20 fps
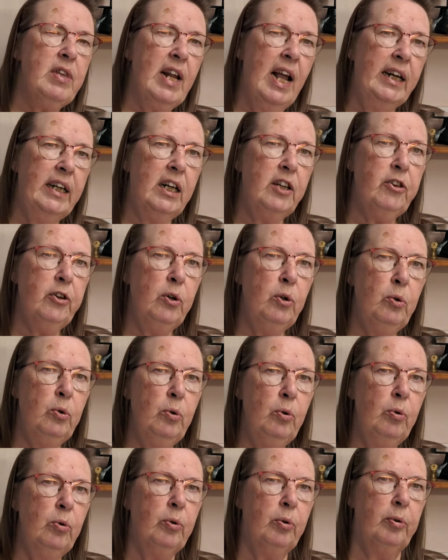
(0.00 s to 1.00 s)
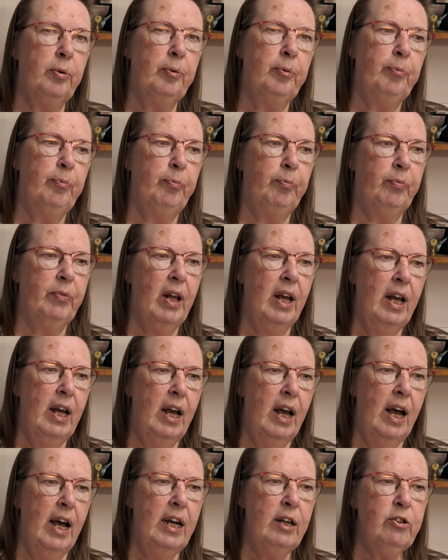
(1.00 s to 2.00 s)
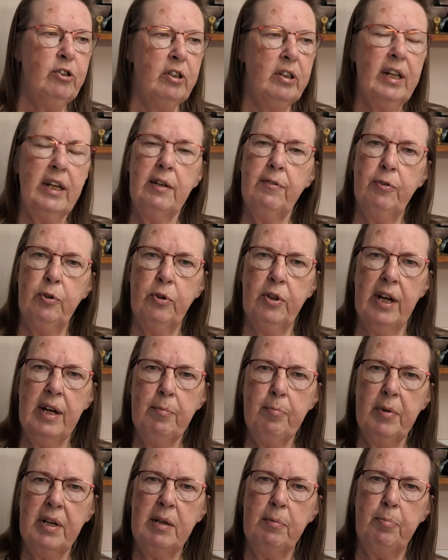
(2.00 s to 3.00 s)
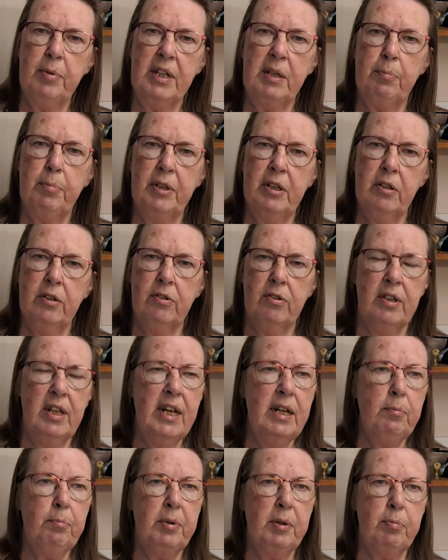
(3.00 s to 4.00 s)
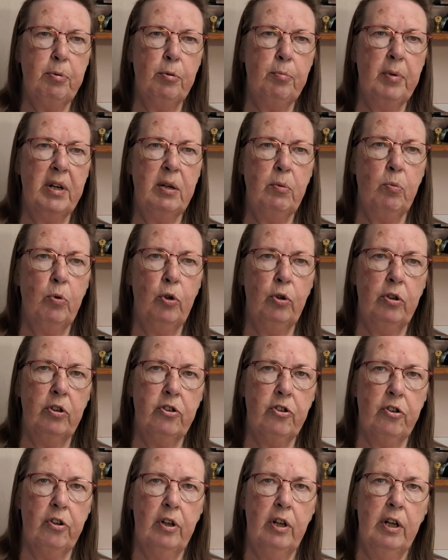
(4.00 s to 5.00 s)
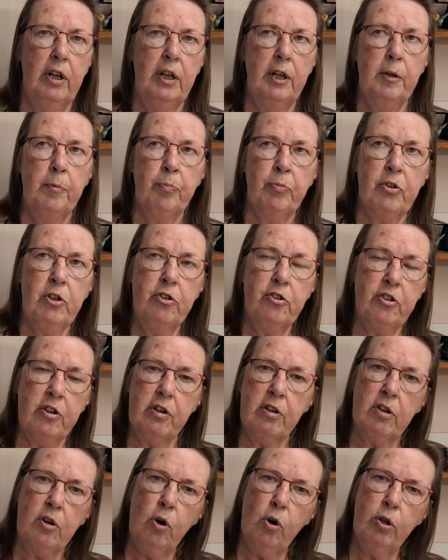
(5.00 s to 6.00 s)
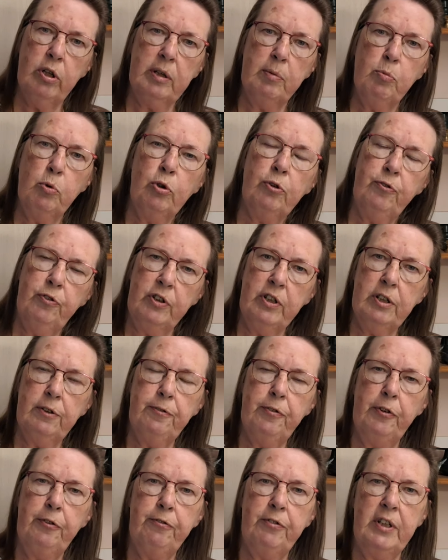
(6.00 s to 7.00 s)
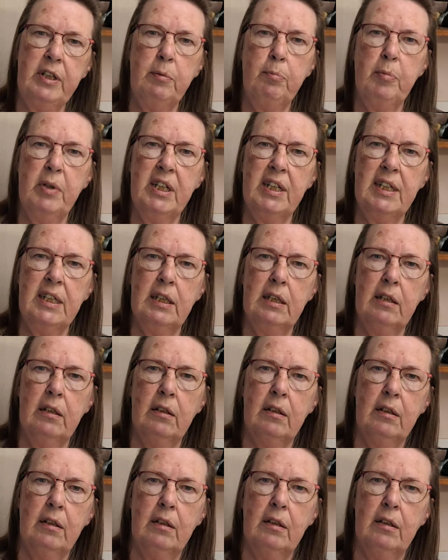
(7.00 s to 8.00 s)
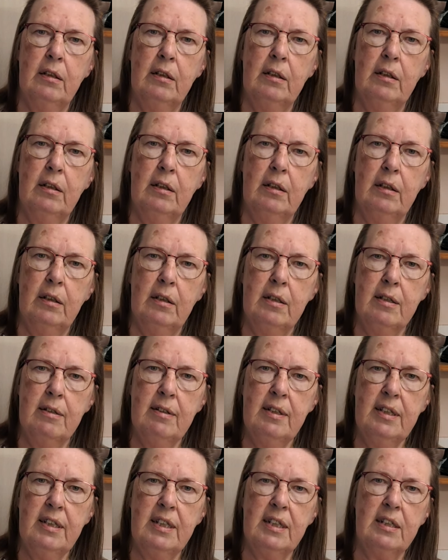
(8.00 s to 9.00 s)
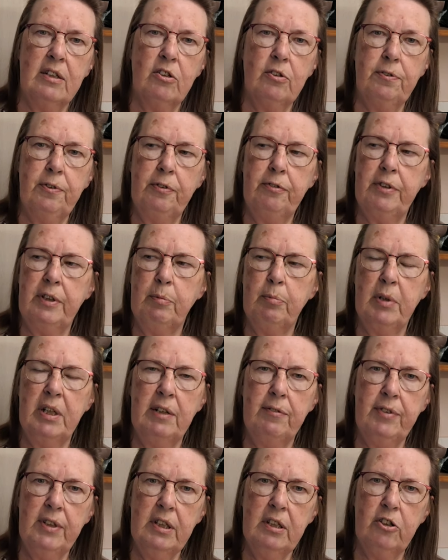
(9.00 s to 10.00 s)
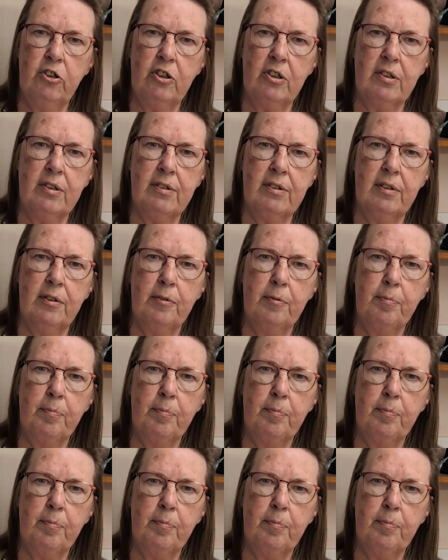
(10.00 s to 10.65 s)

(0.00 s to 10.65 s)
And I thought, oh, how delightful that might be, because then people might want to start calling more for your 15-minute cities, your 15-minute villages,